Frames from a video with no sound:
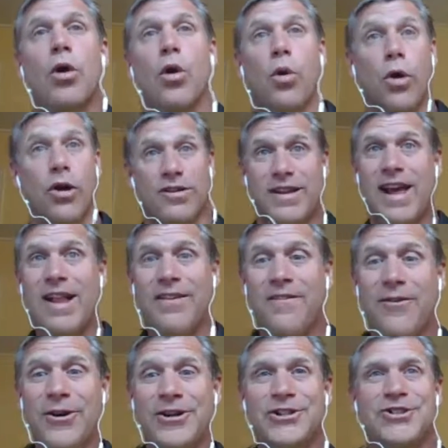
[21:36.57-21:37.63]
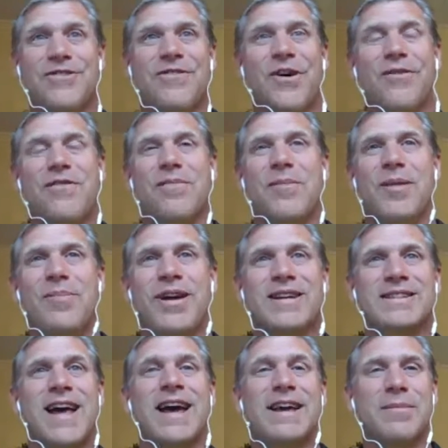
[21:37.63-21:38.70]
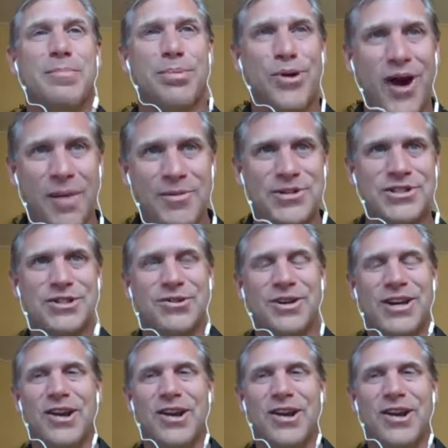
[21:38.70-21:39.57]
Well, Californians should vote for me because I can promise you,